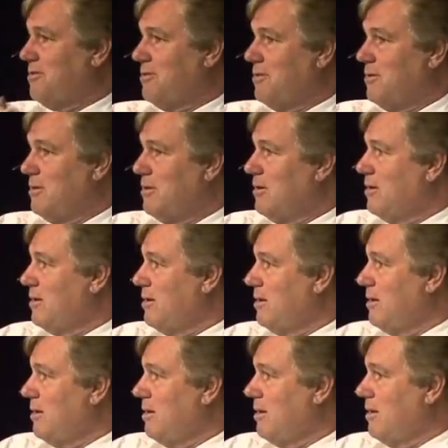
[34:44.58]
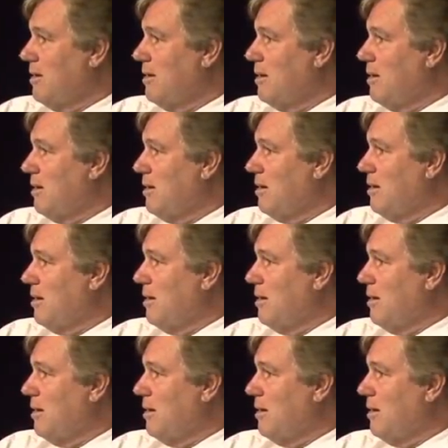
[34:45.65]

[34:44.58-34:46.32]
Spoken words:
No one is speaking in this clip.